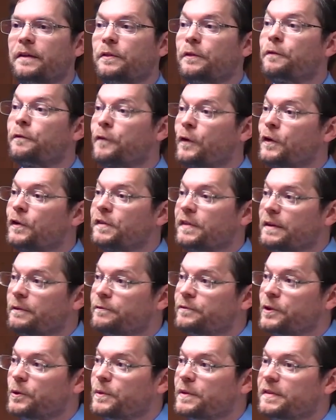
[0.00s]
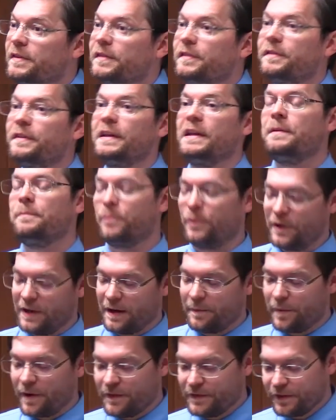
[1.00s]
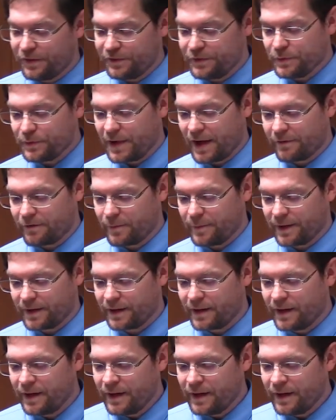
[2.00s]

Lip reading: first influences that he put upon this new government.